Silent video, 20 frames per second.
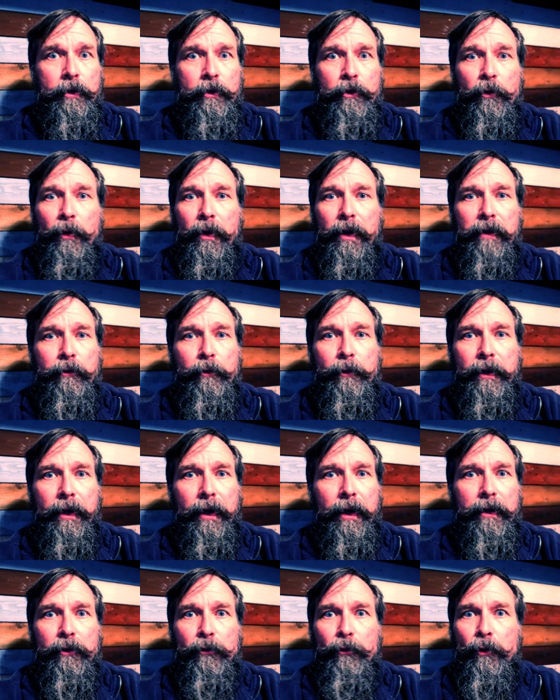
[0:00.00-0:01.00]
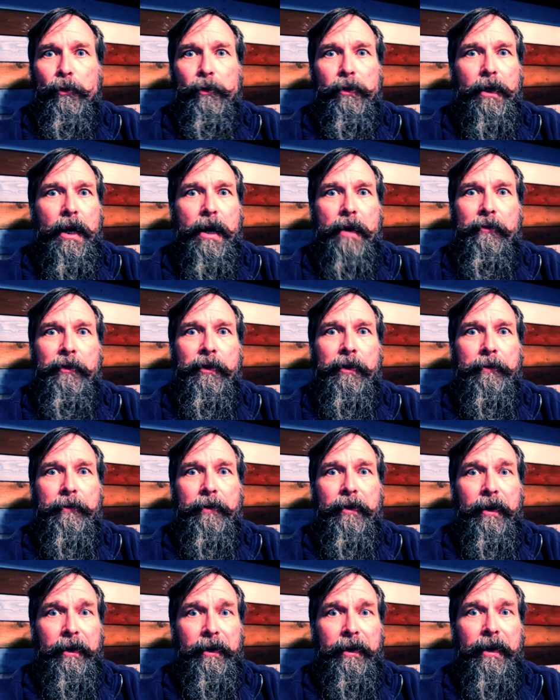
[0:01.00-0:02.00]
Do any of you guys roast coffee?
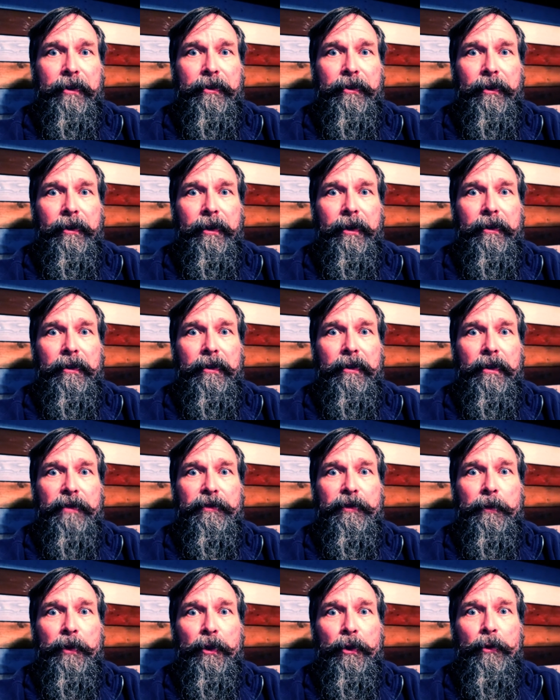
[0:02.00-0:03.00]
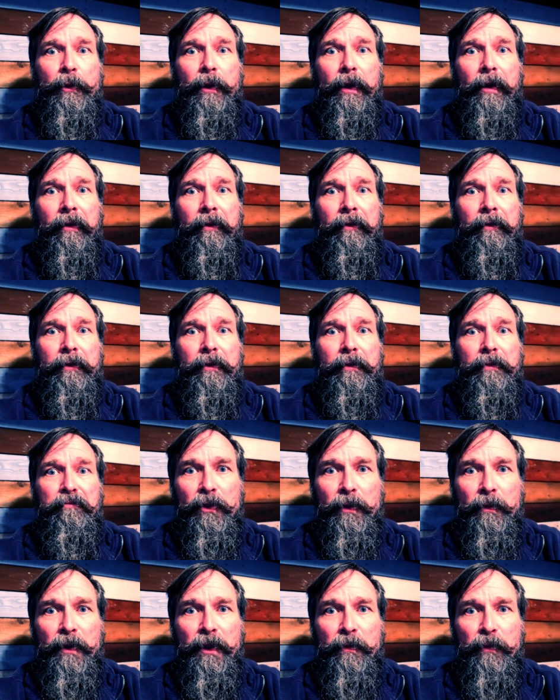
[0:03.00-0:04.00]
I'd actually like to hear from you and
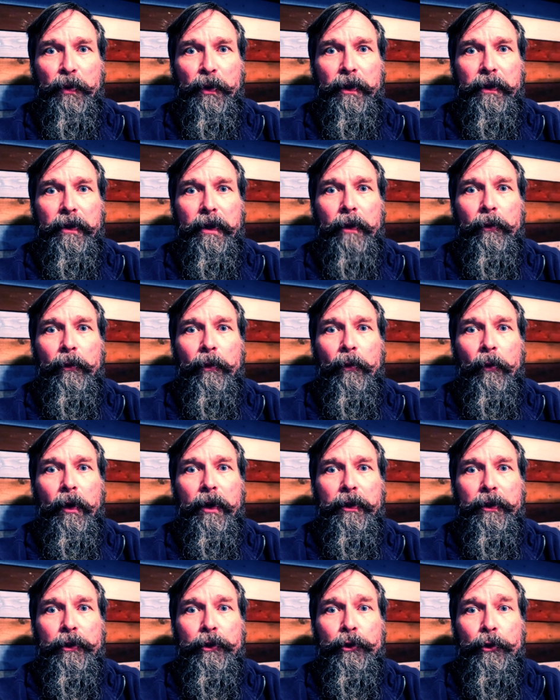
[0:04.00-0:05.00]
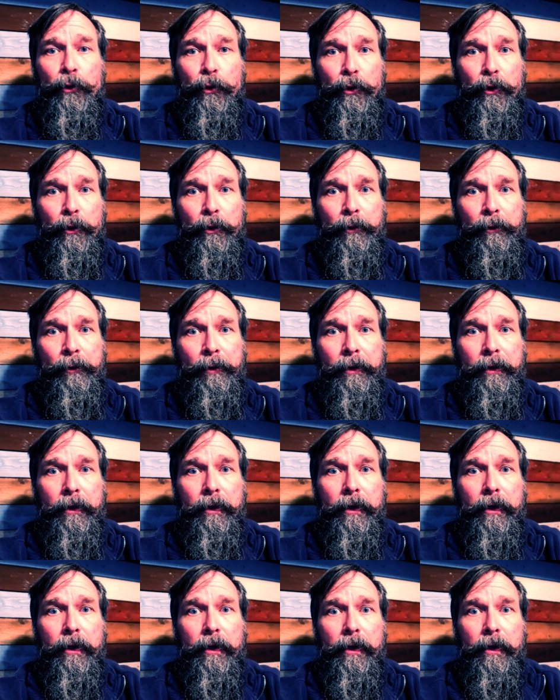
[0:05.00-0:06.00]
some input on what you do
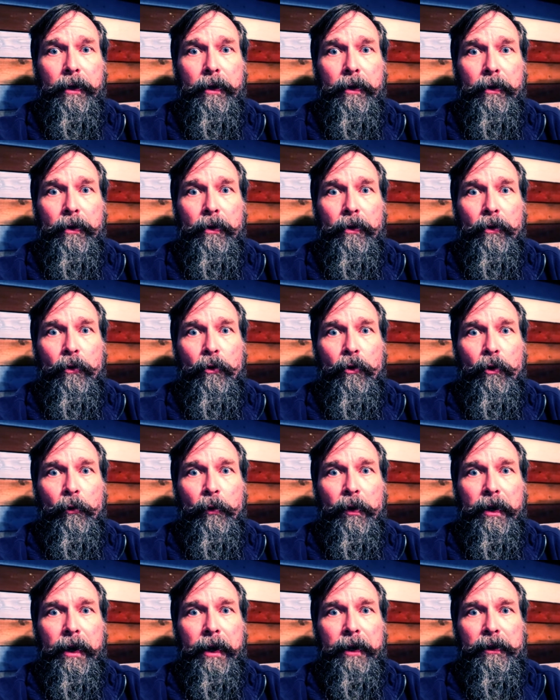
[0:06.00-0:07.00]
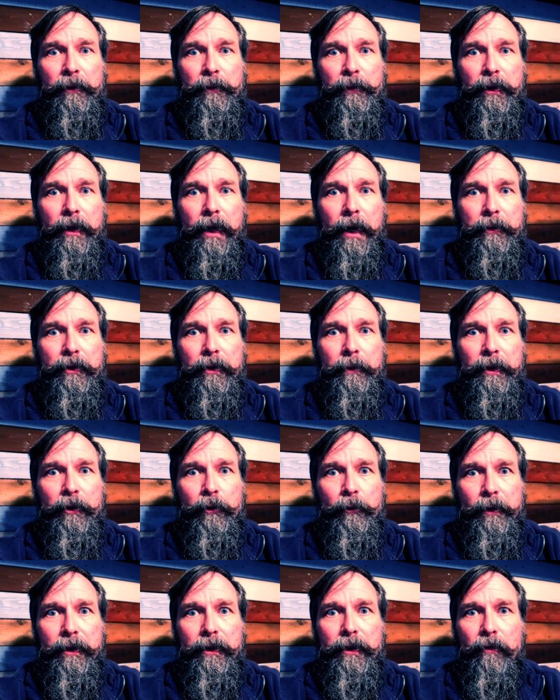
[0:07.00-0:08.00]
or what I perhaps should be
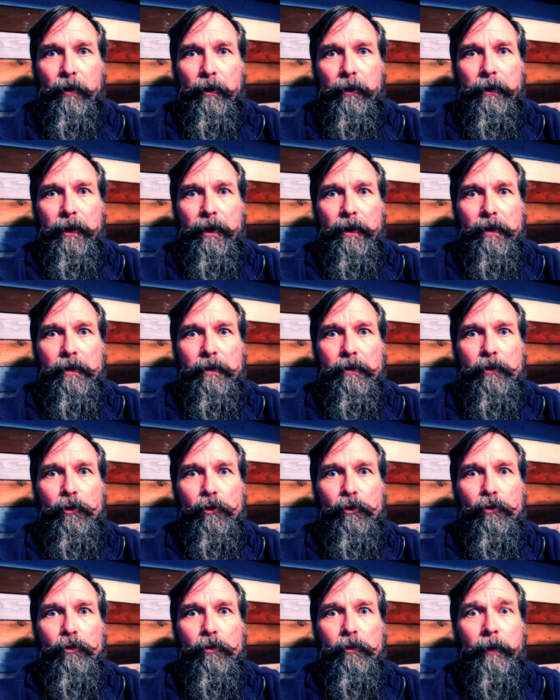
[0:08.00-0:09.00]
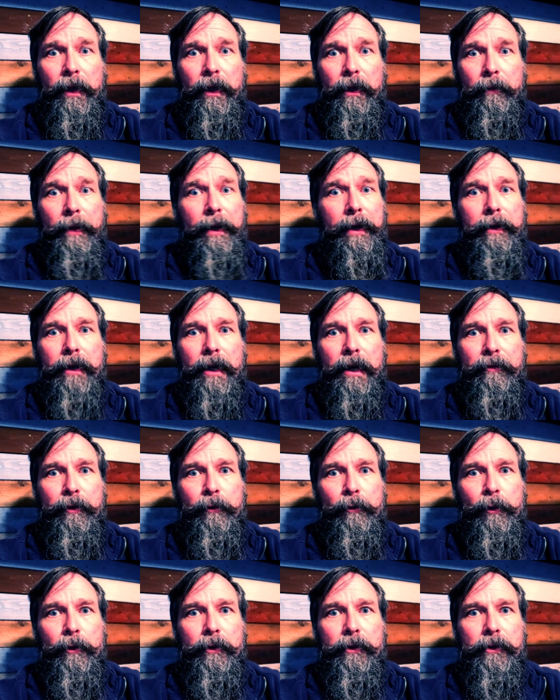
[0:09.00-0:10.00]
doing differently to make my coffee
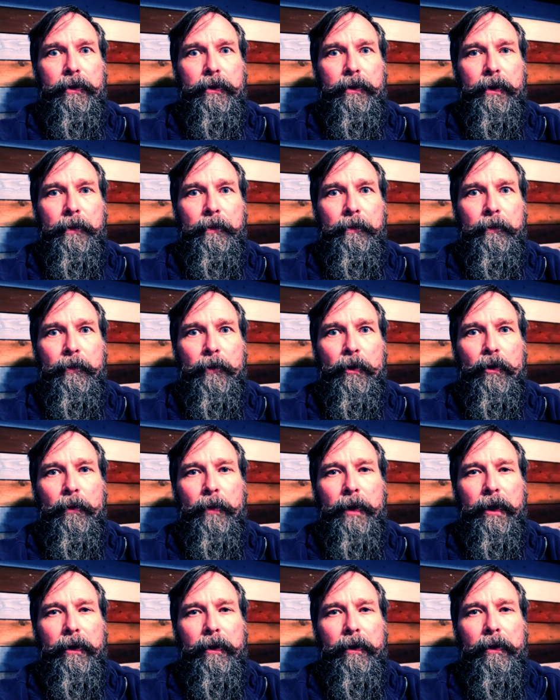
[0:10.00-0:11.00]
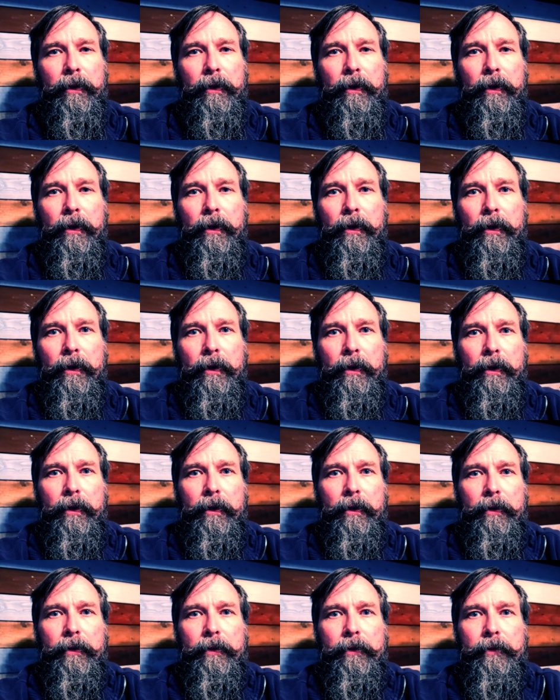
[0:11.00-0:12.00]
roasts go better.
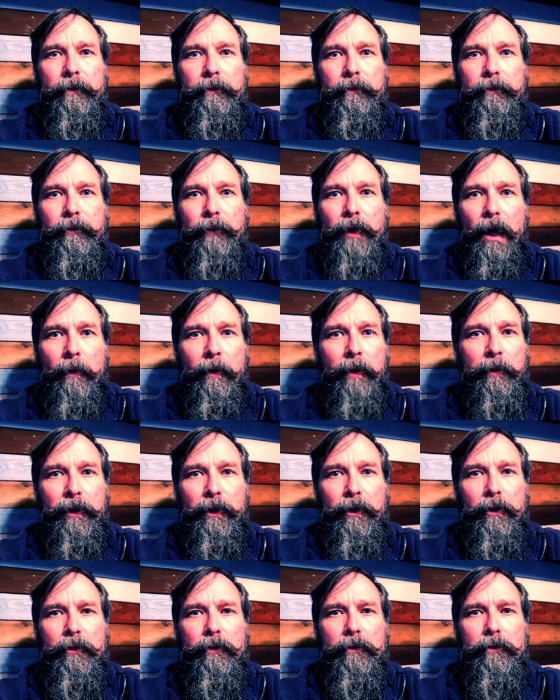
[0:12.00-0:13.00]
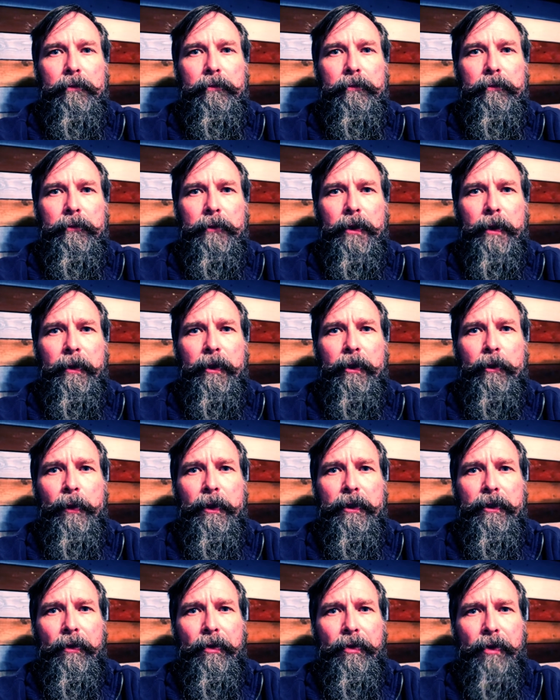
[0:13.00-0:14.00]
Comment below, let me know
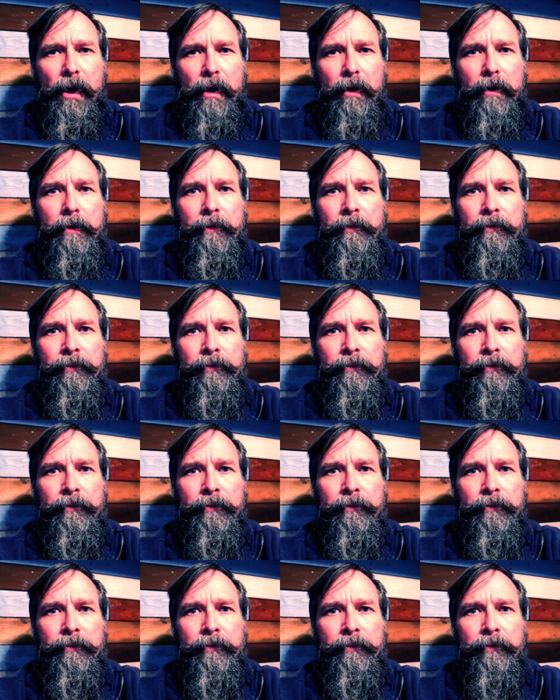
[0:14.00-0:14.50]
what you think.